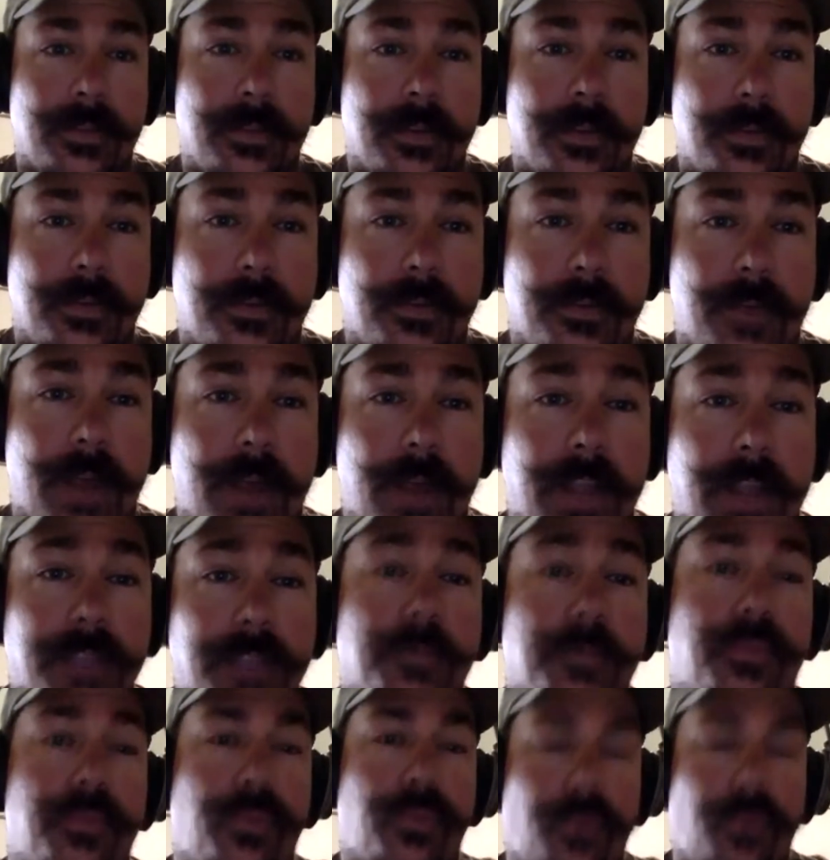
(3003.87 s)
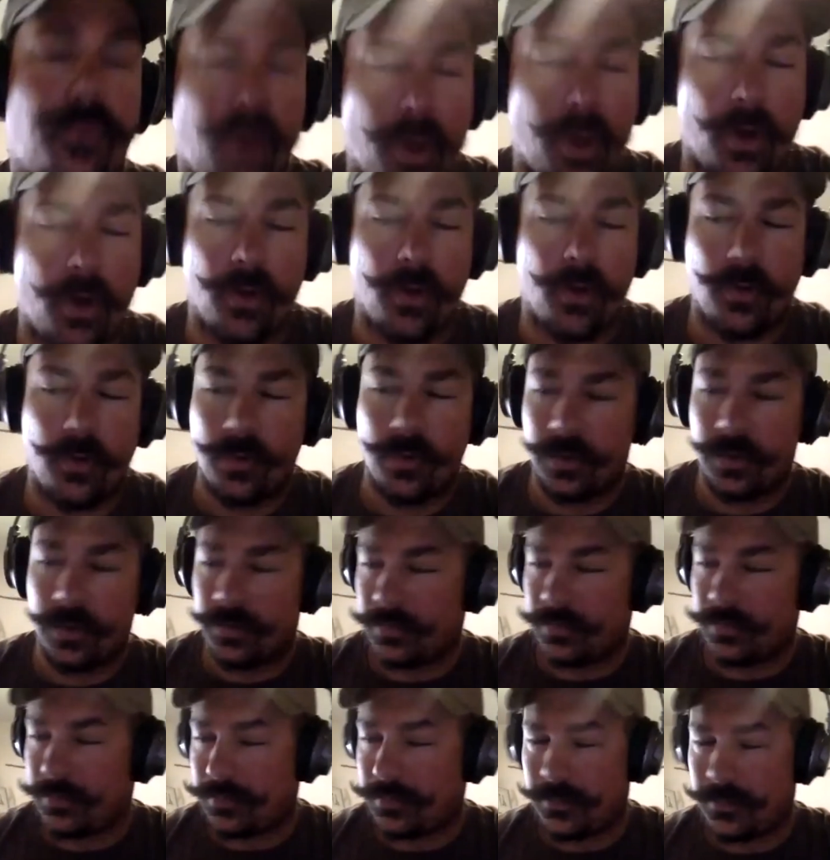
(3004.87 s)
right? It's pro
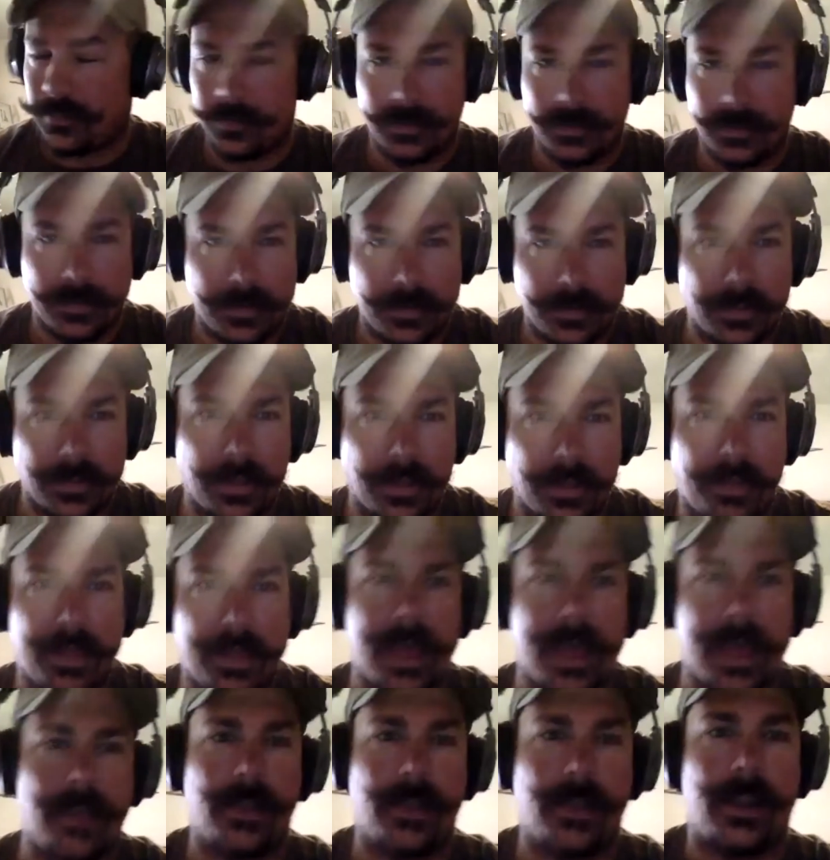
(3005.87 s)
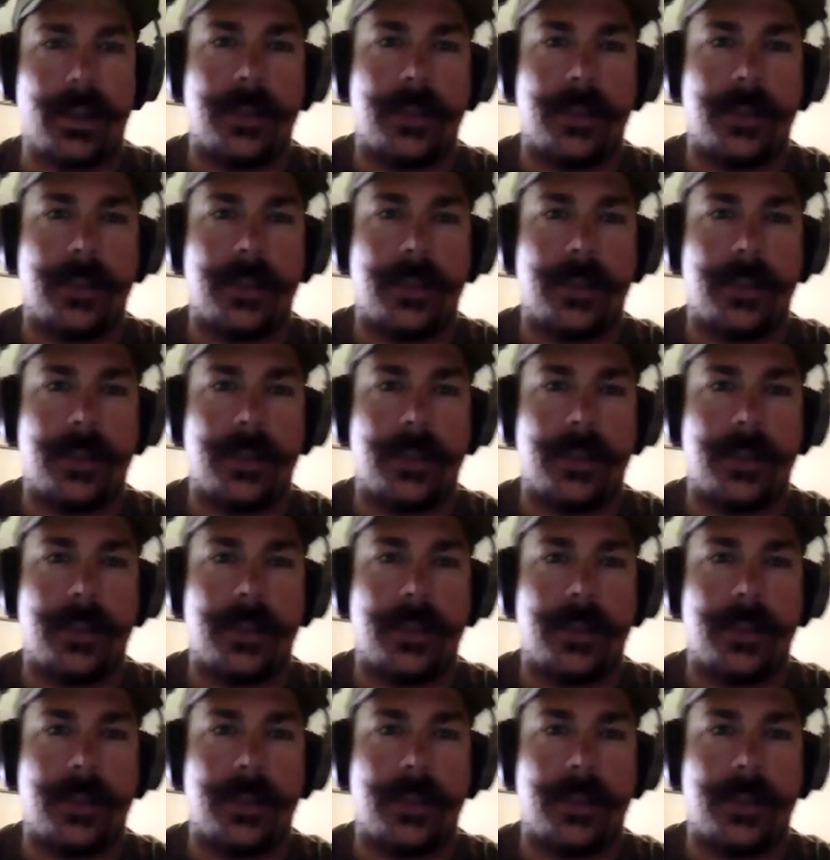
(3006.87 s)
lethality.